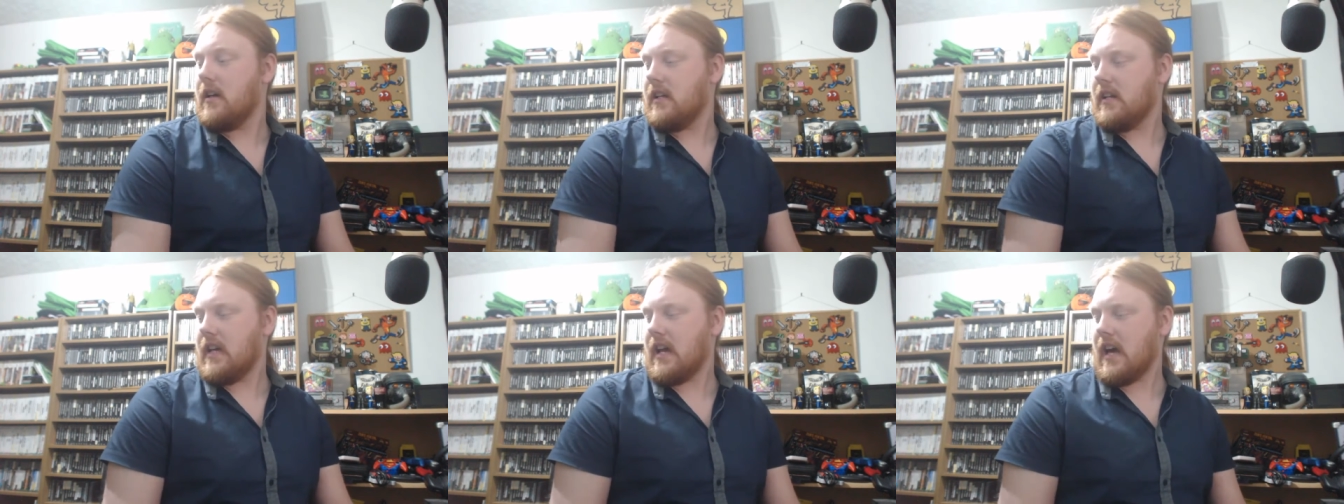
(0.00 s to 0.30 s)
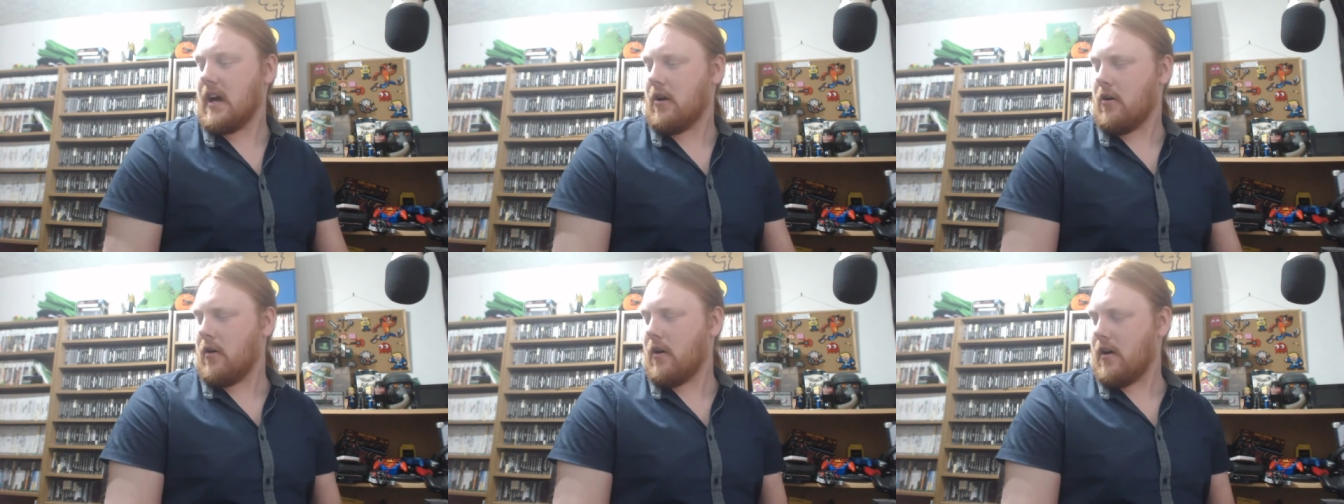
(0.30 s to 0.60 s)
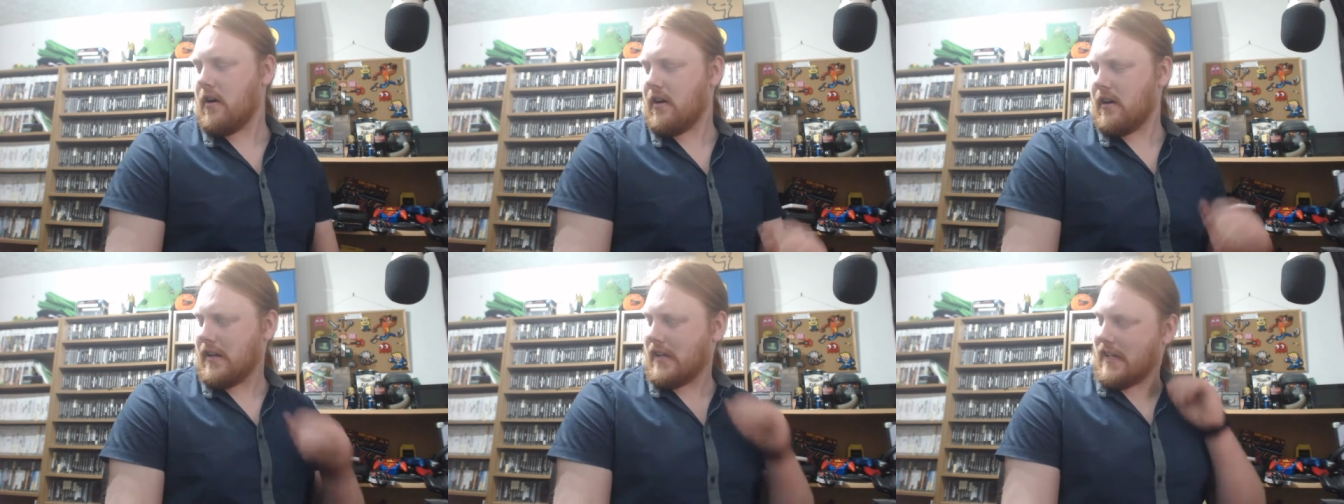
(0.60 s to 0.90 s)
Now,
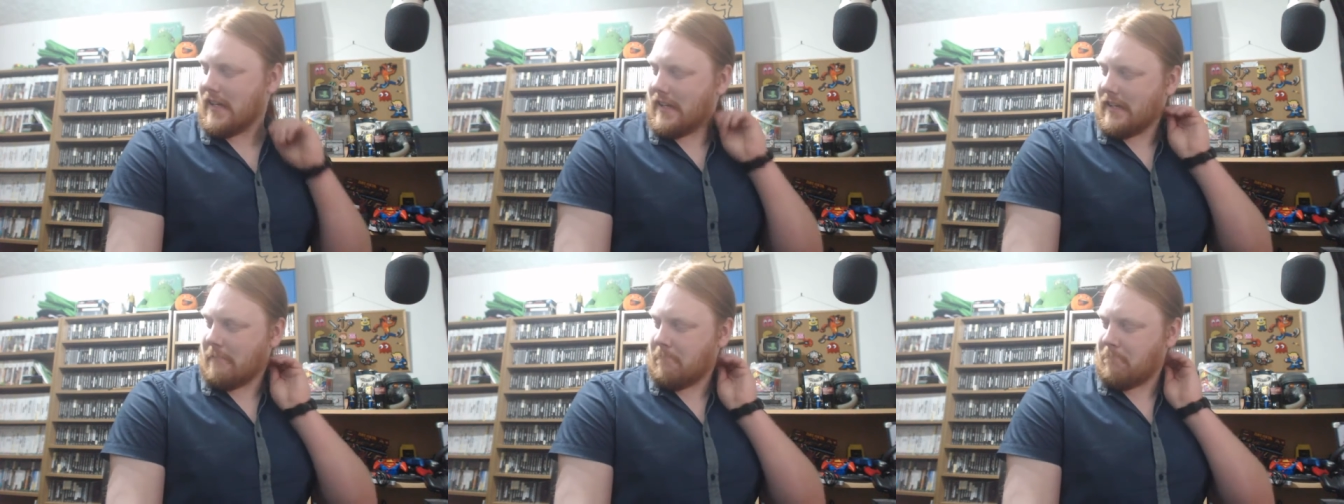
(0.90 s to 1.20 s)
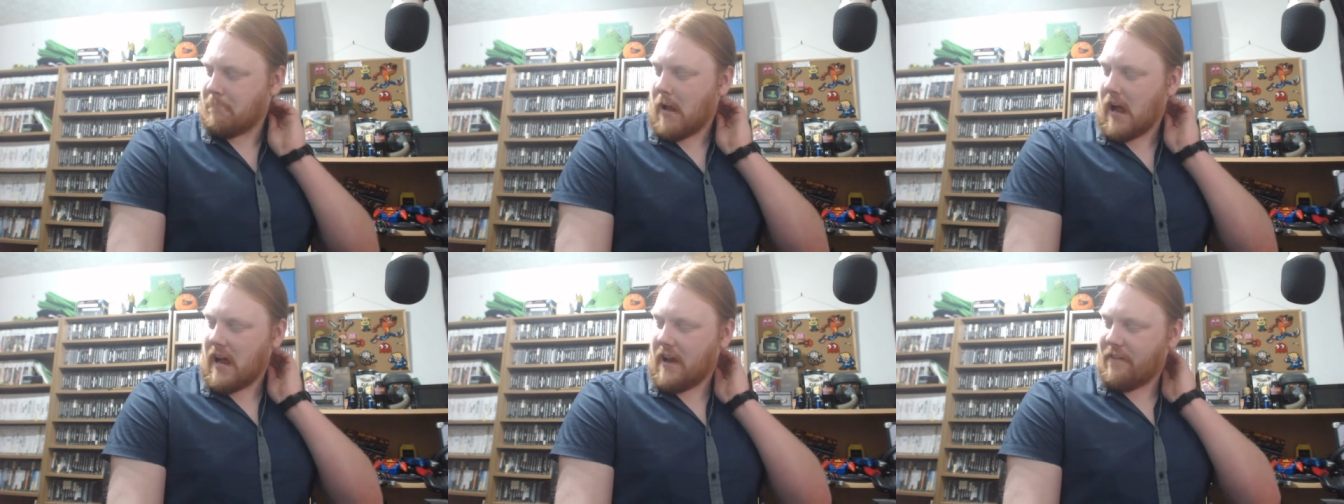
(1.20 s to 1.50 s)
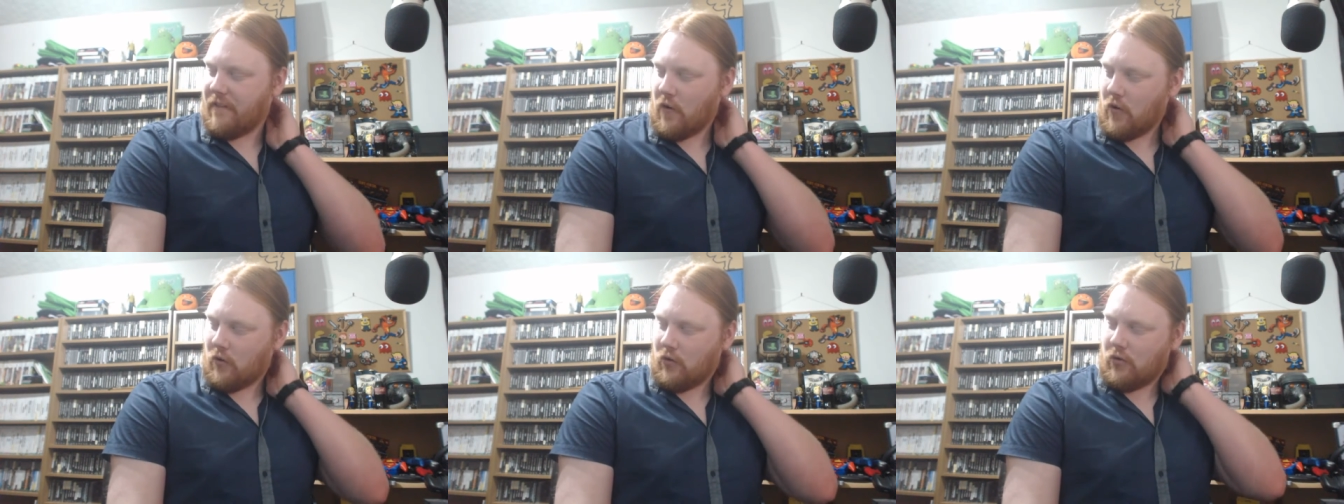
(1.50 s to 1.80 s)

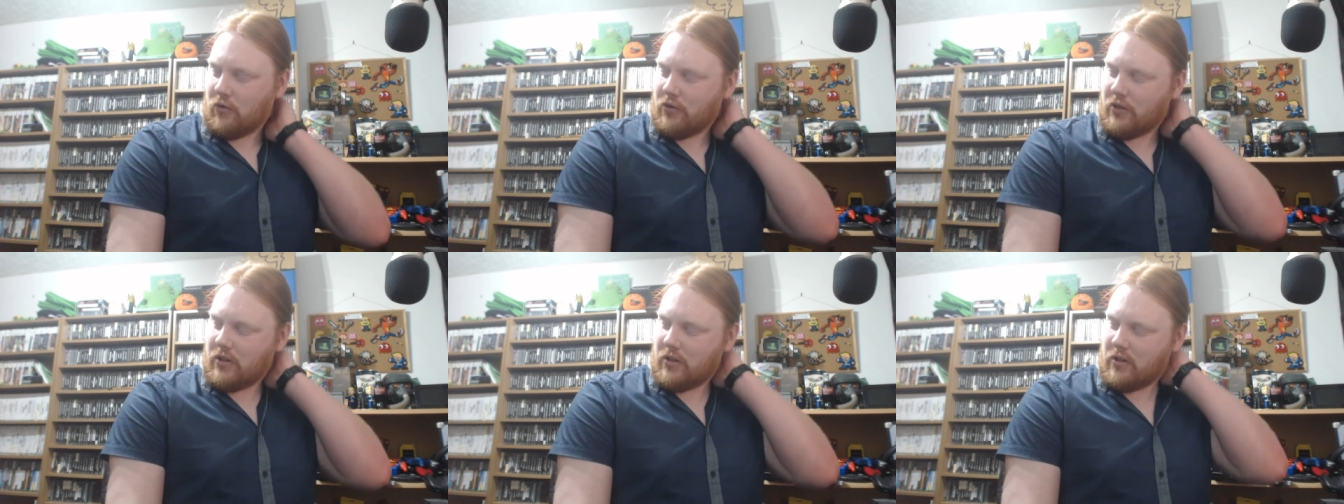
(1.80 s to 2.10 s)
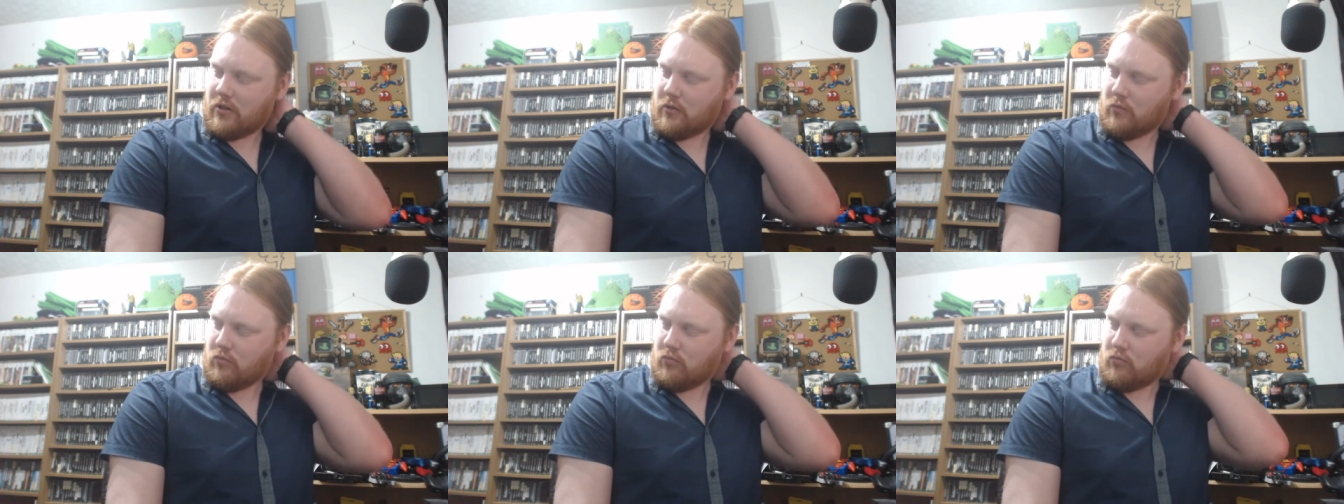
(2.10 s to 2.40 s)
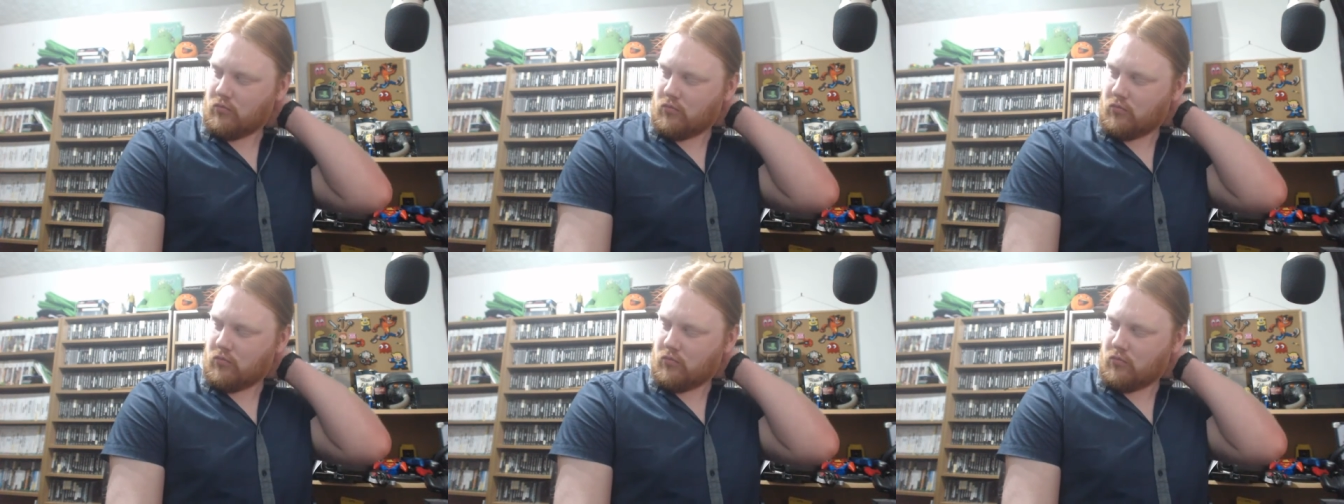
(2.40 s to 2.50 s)
I've ordered